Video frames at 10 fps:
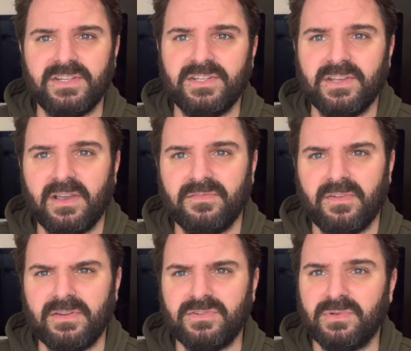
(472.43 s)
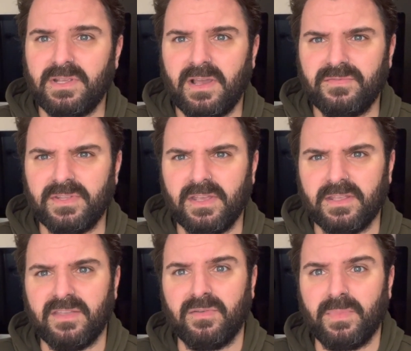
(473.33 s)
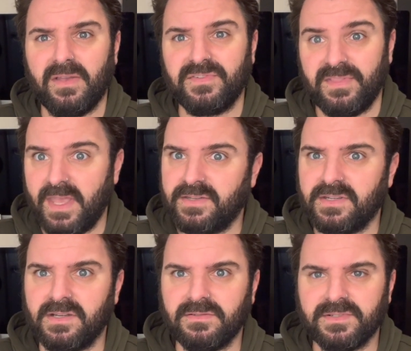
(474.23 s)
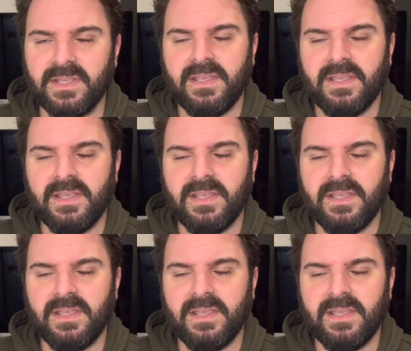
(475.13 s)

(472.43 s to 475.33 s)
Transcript: she died very shortly after giving birth to their child.